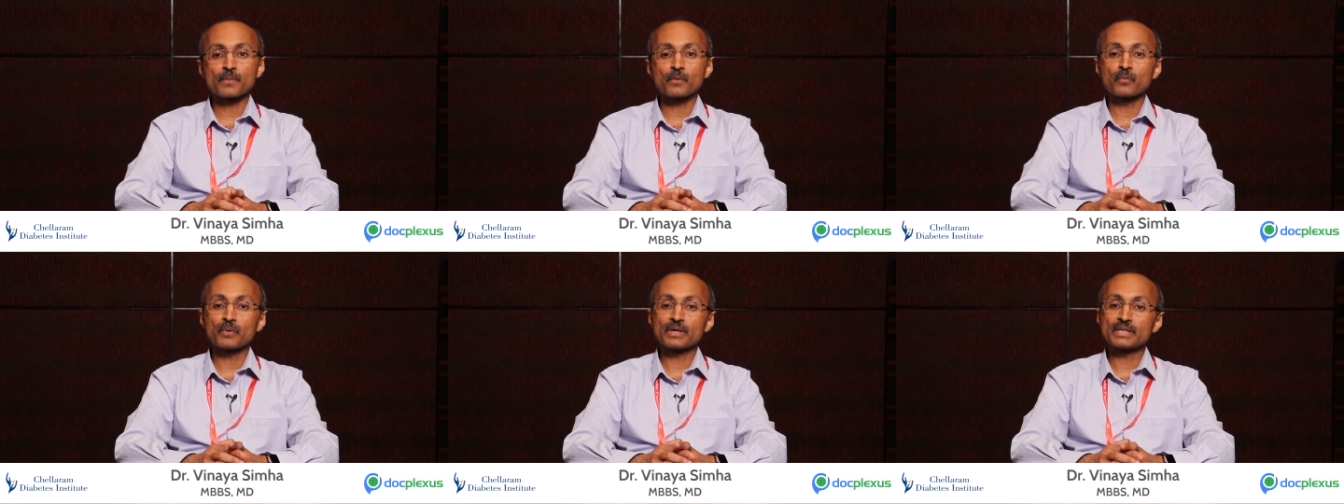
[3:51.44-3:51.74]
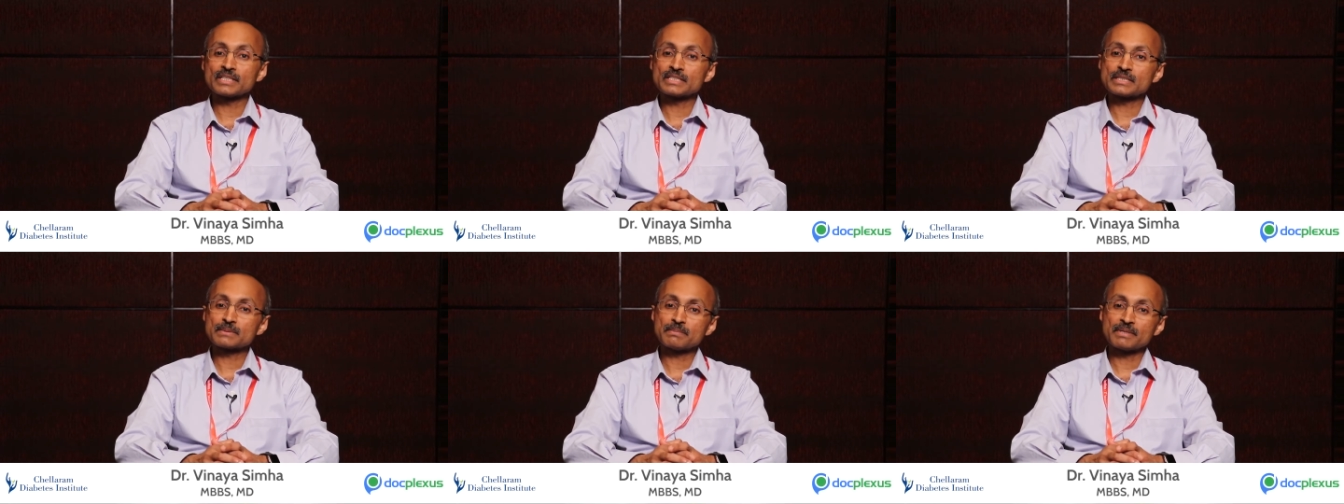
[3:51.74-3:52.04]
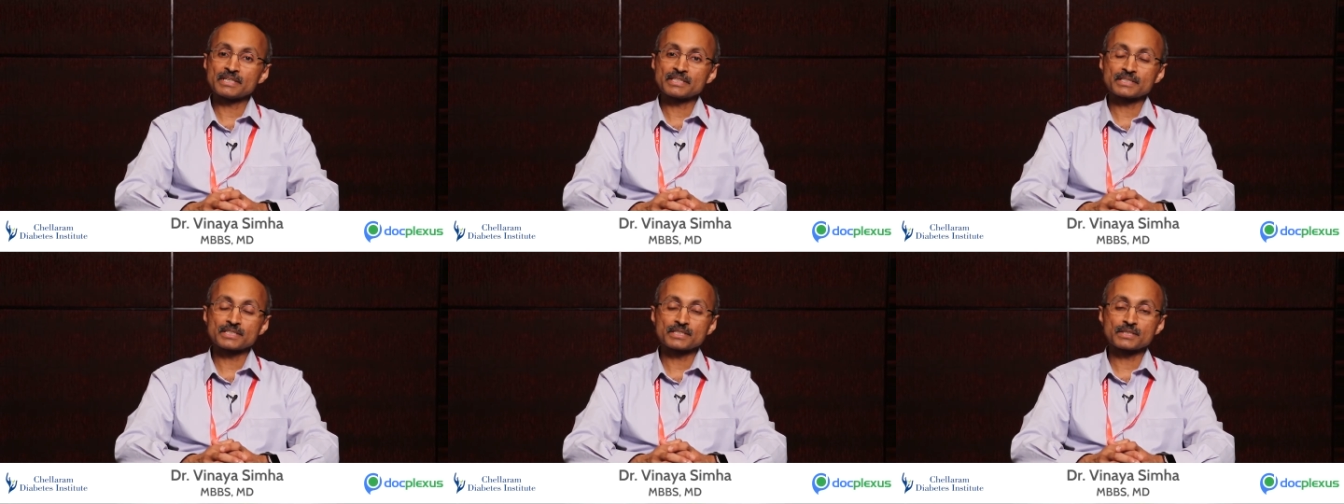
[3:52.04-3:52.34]
One is
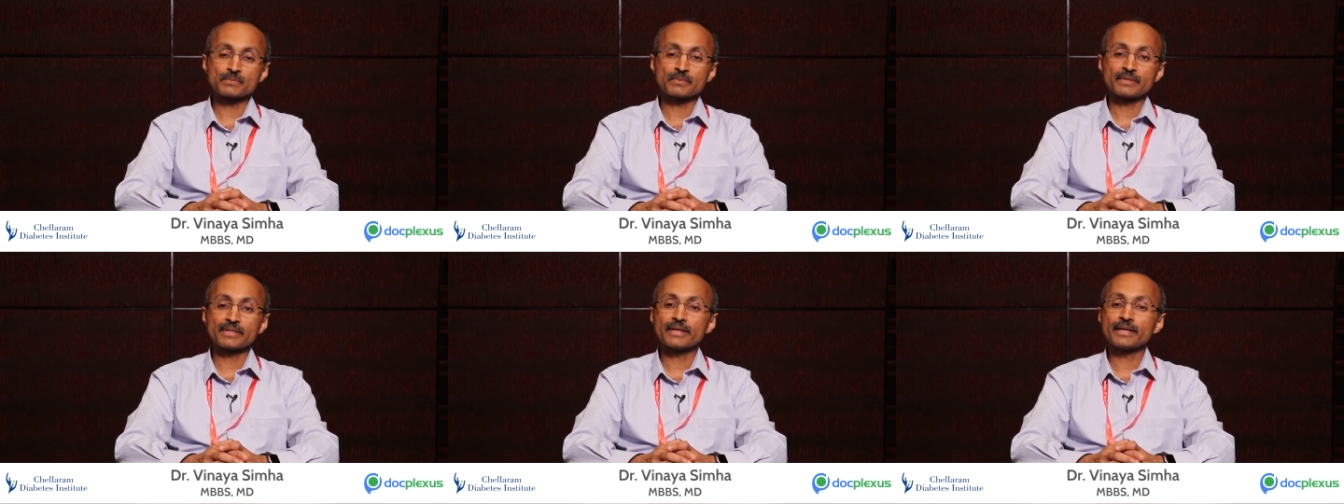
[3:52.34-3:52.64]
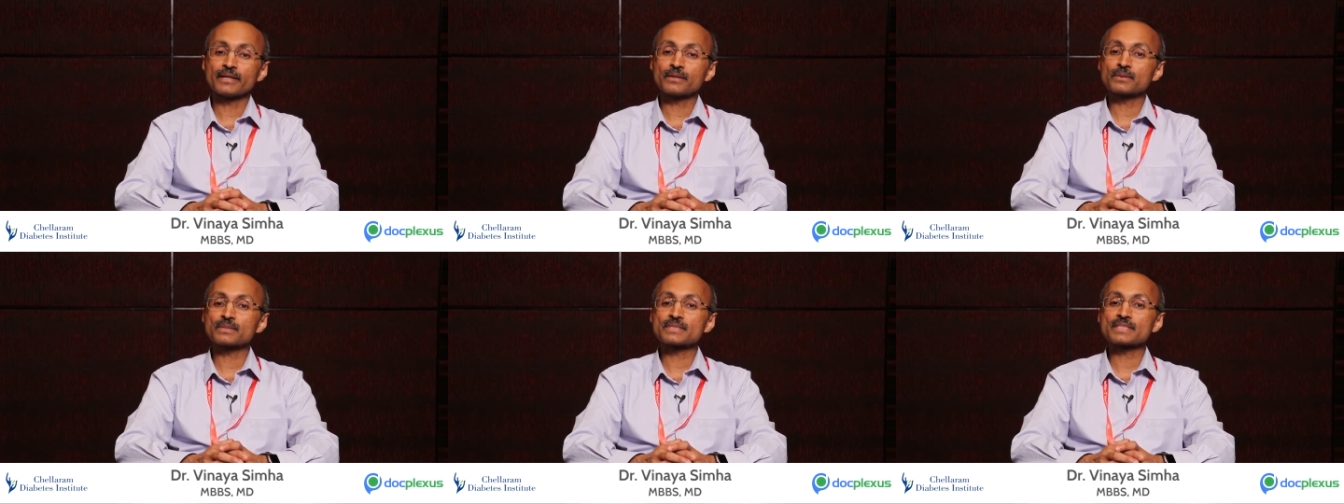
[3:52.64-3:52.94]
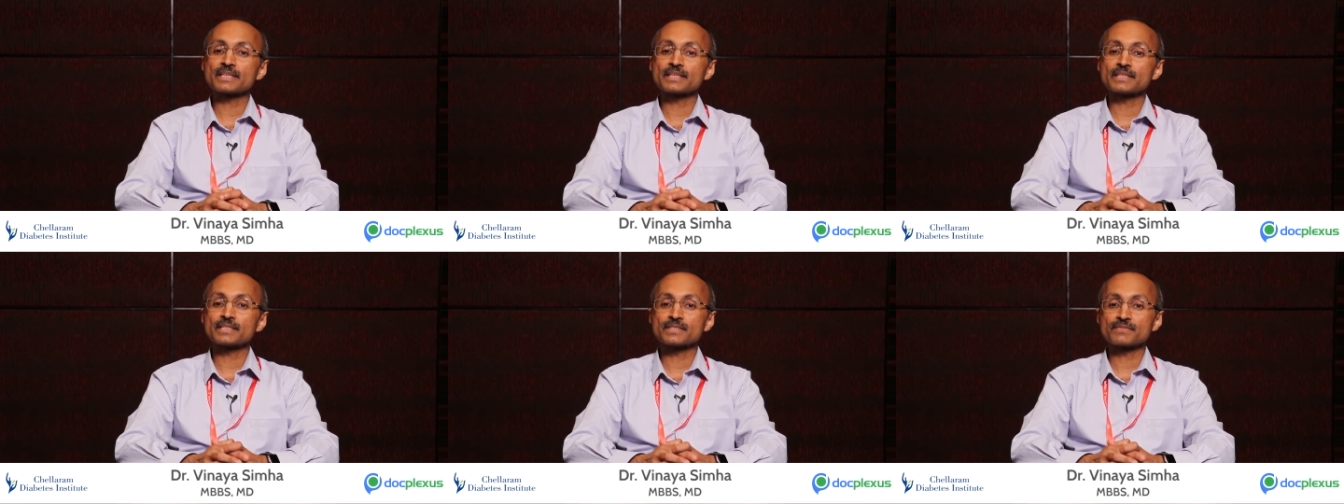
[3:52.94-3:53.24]
patients with
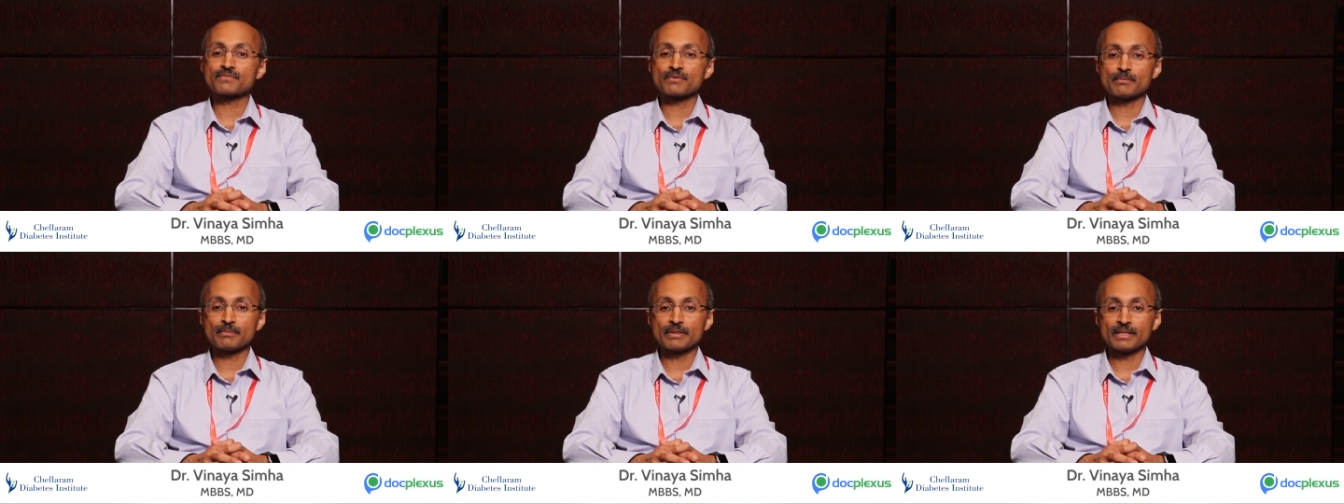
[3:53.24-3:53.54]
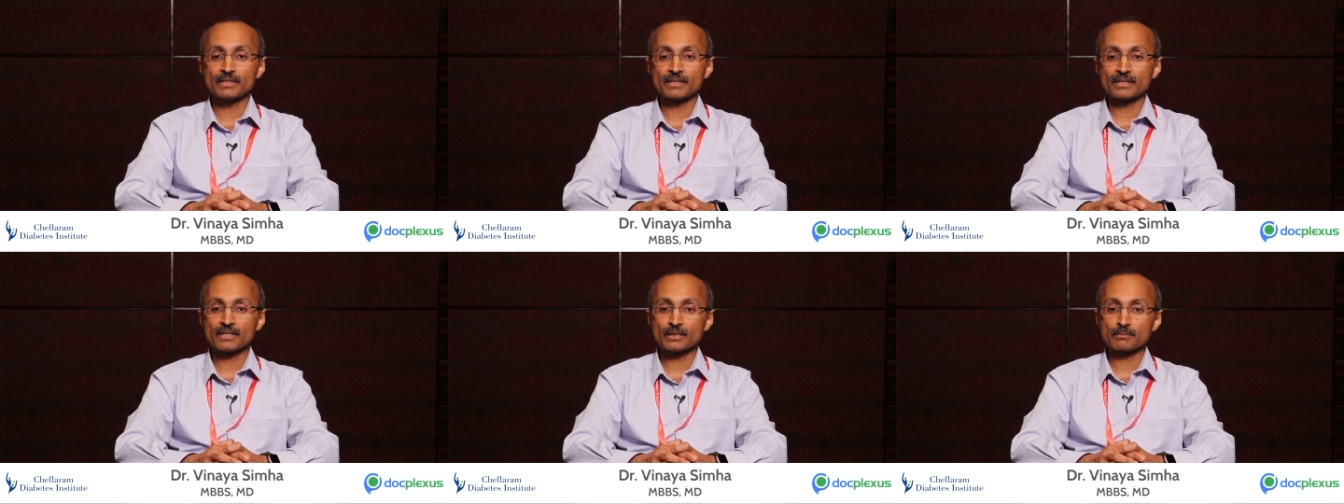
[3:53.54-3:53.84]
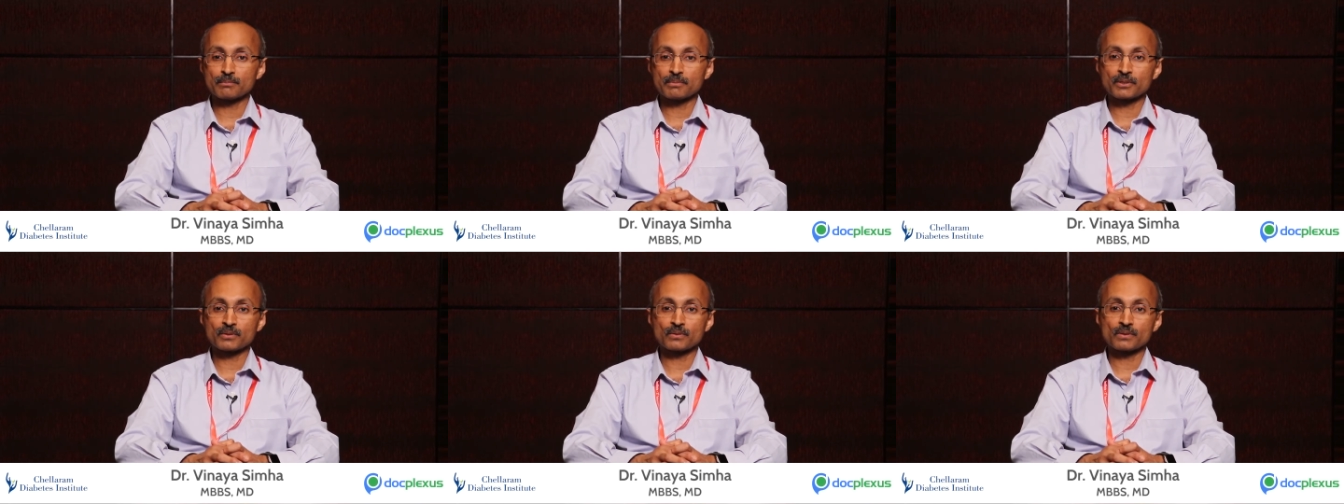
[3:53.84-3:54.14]
heterozygous familial
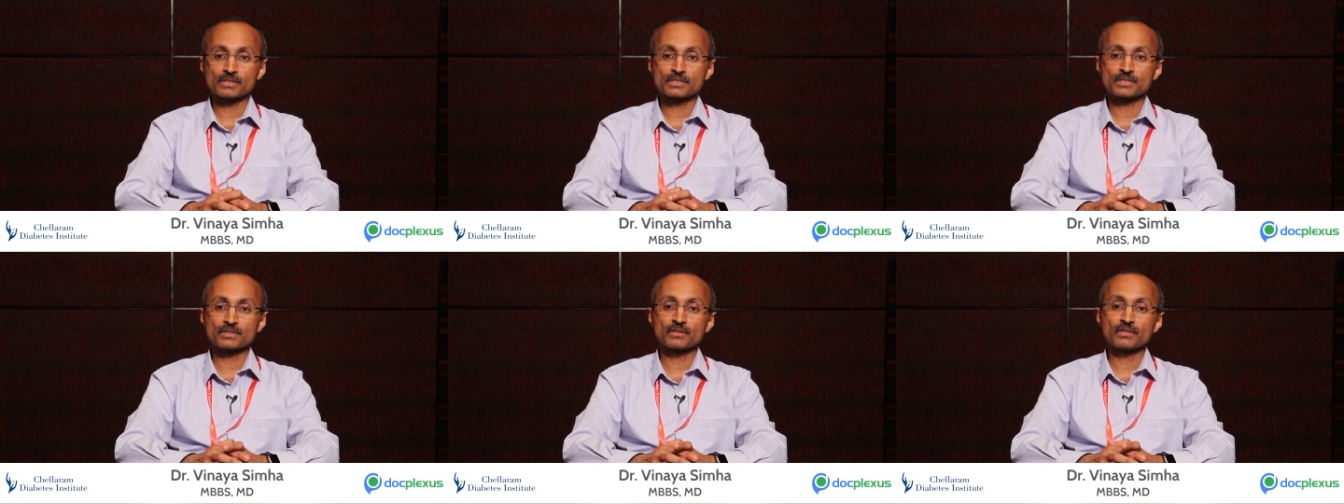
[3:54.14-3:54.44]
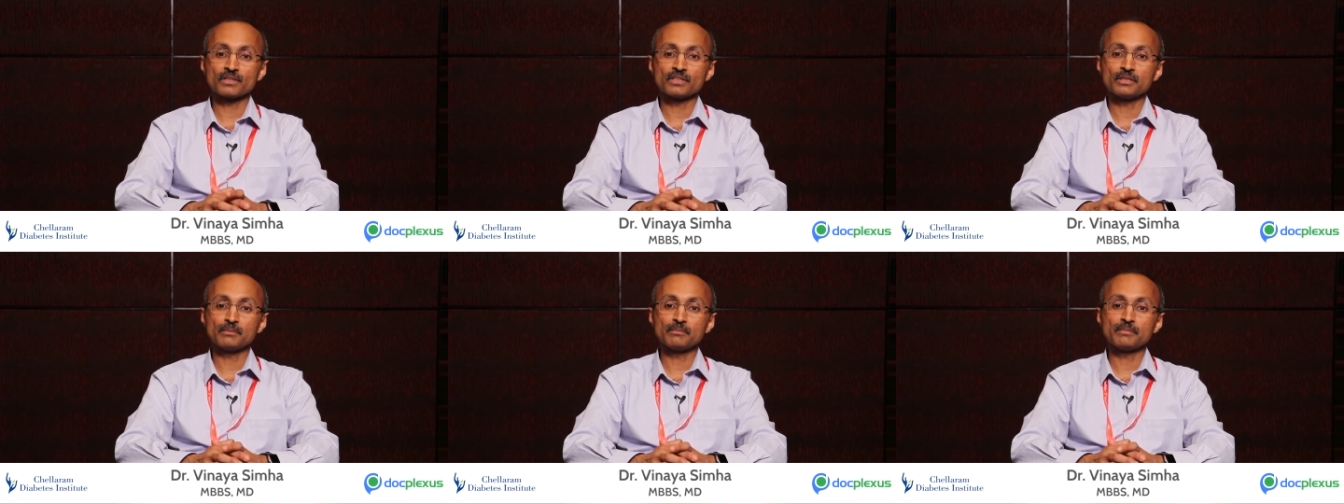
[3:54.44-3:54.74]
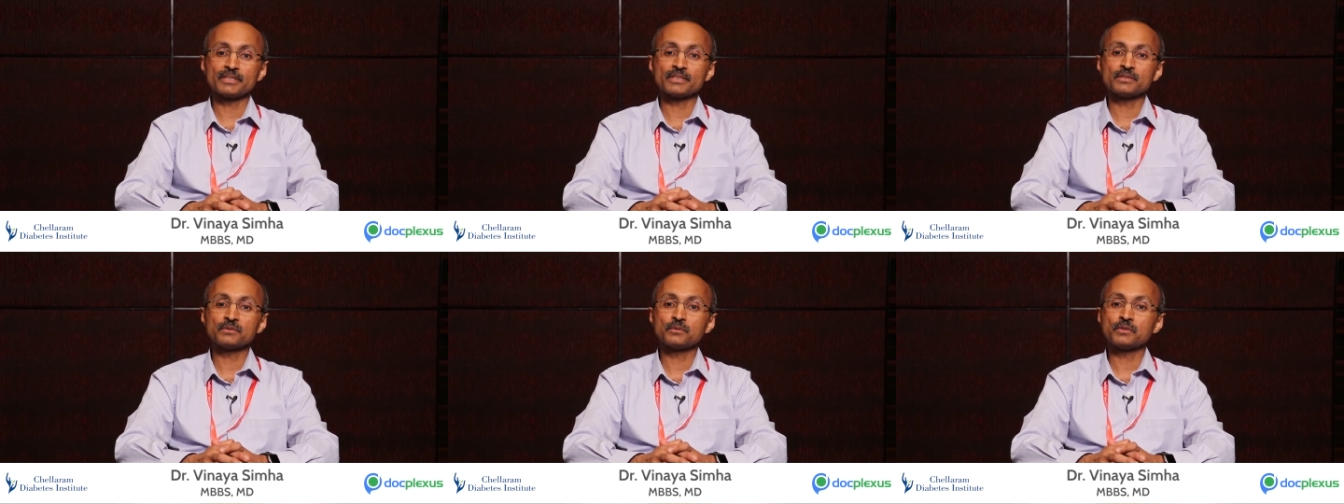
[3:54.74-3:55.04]
hypercholesterolemia